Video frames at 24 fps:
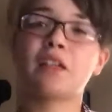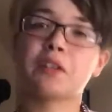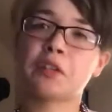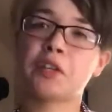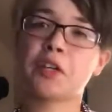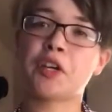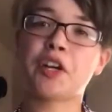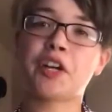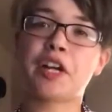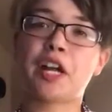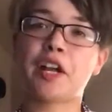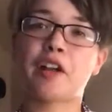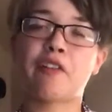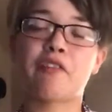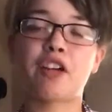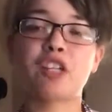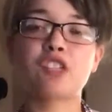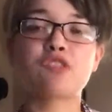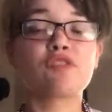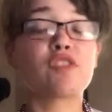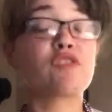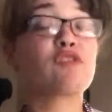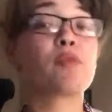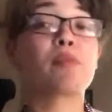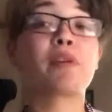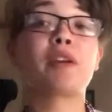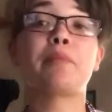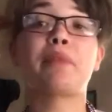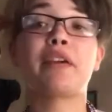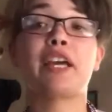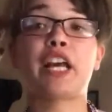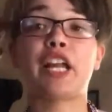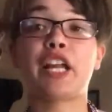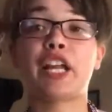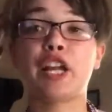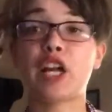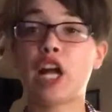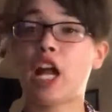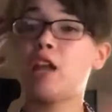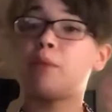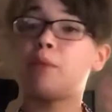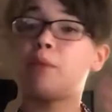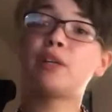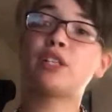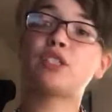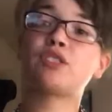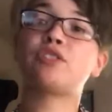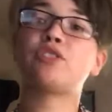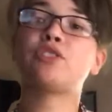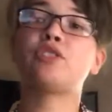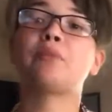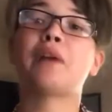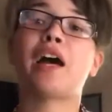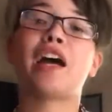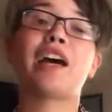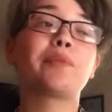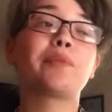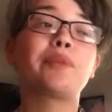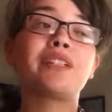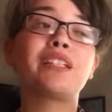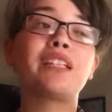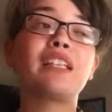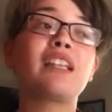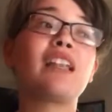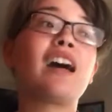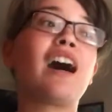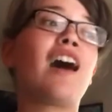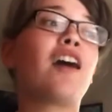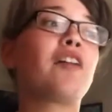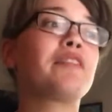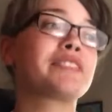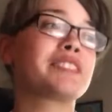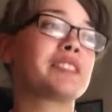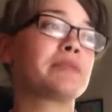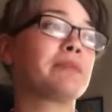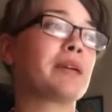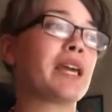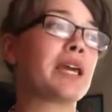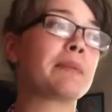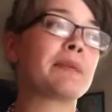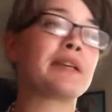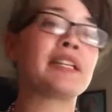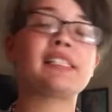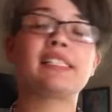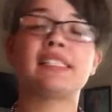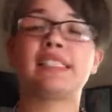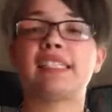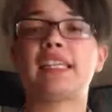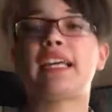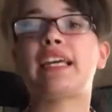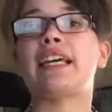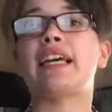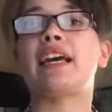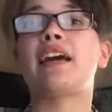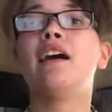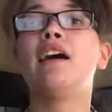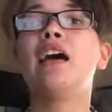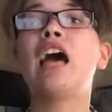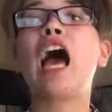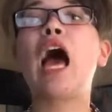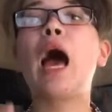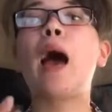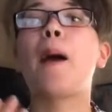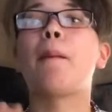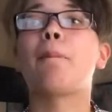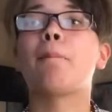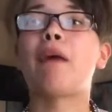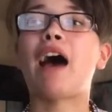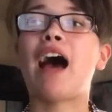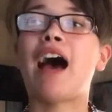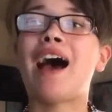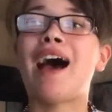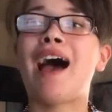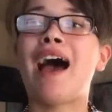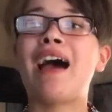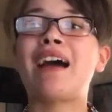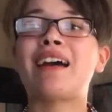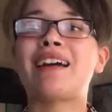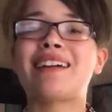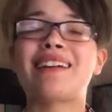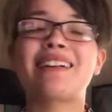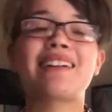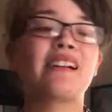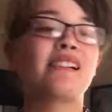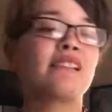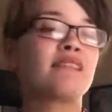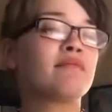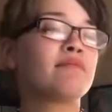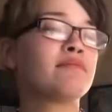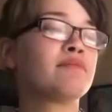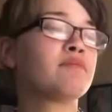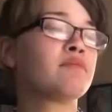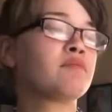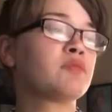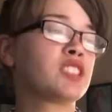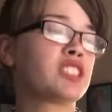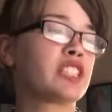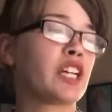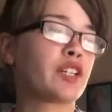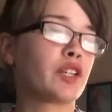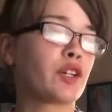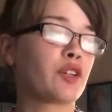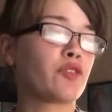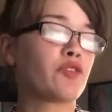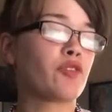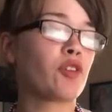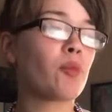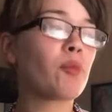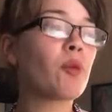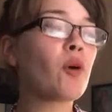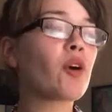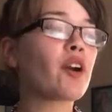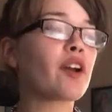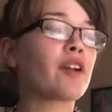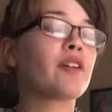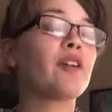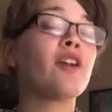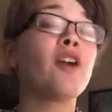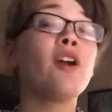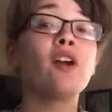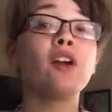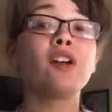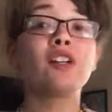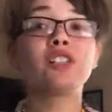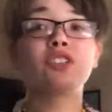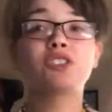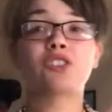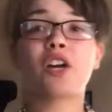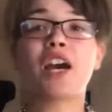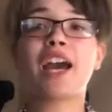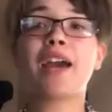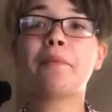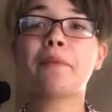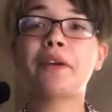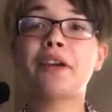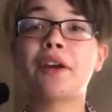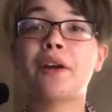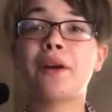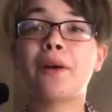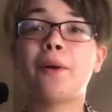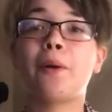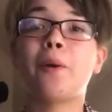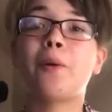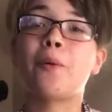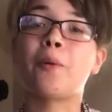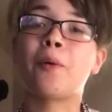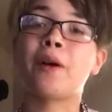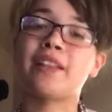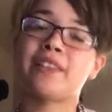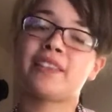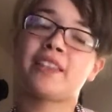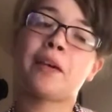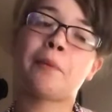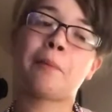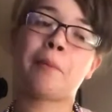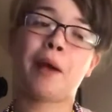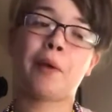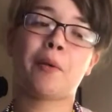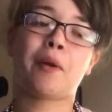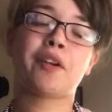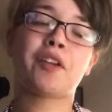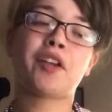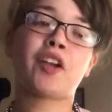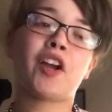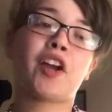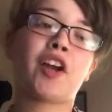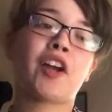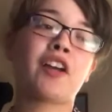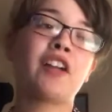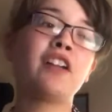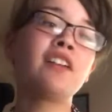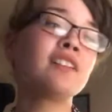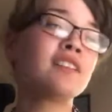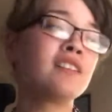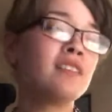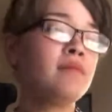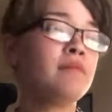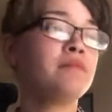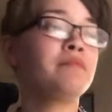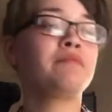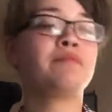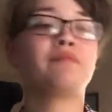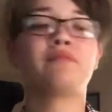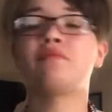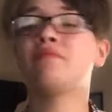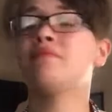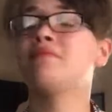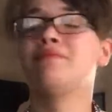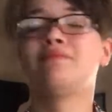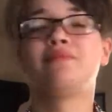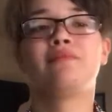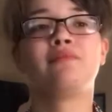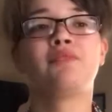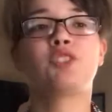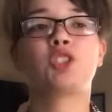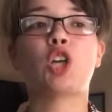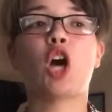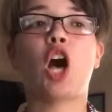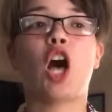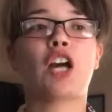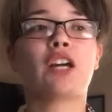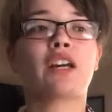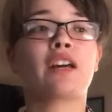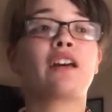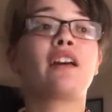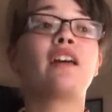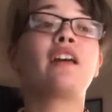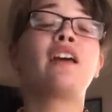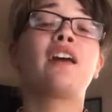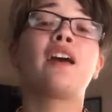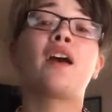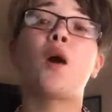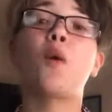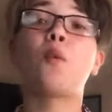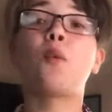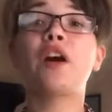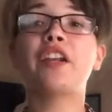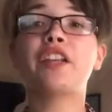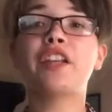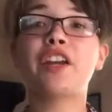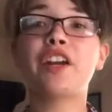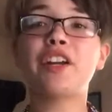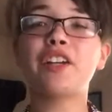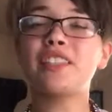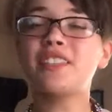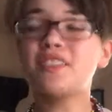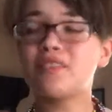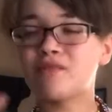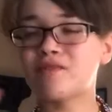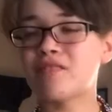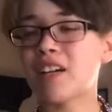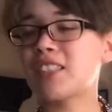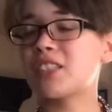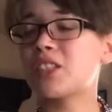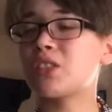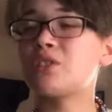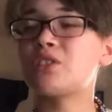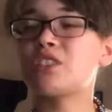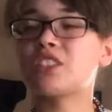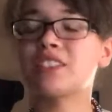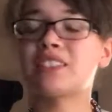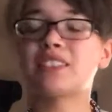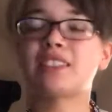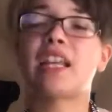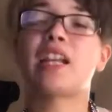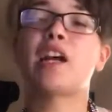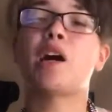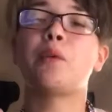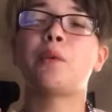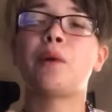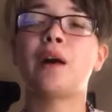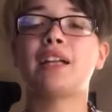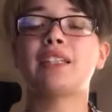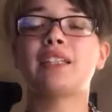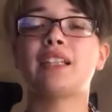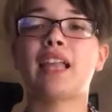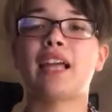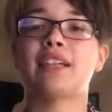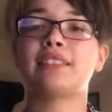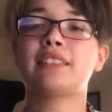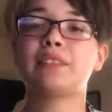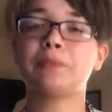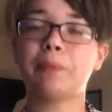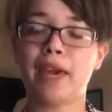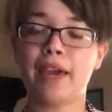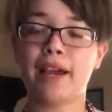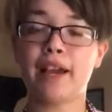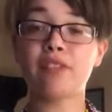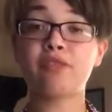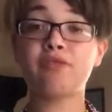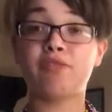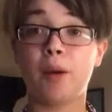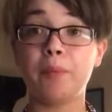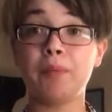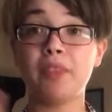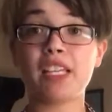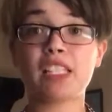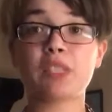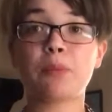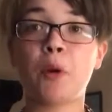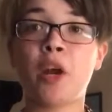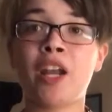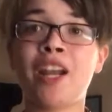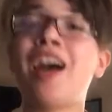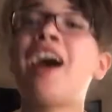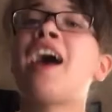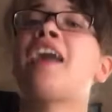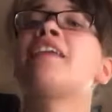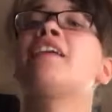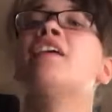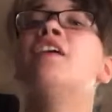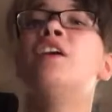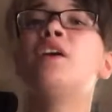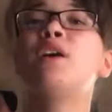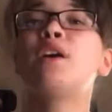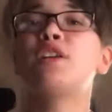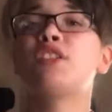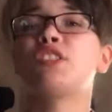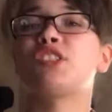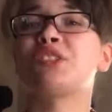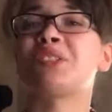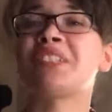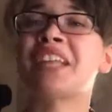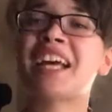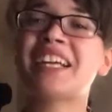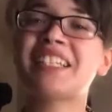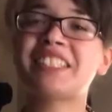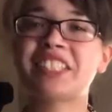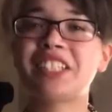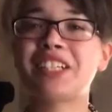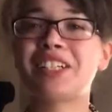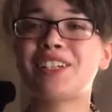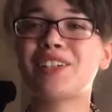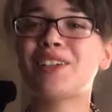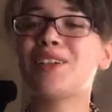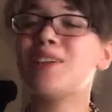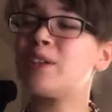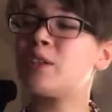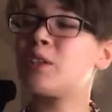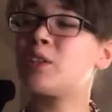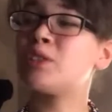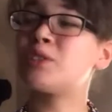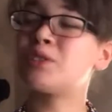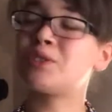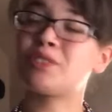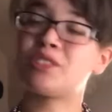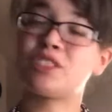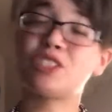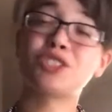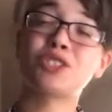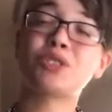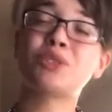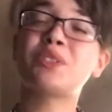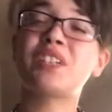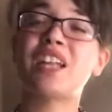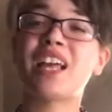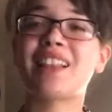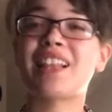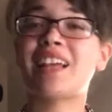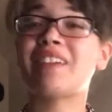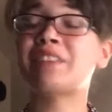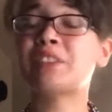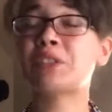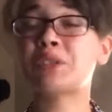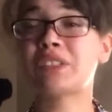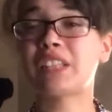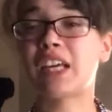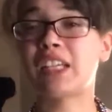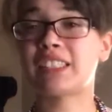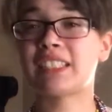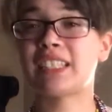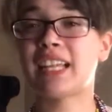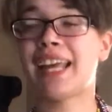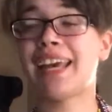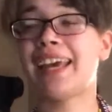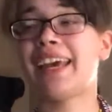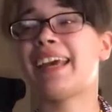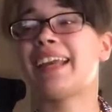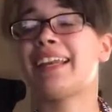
year anniversary for me being here on Booktube, would love to maybe see my channel grow more. So I'm here with my one year talk and one year resolutions that I want like to make from this point on to next year, June eleventh, two thousand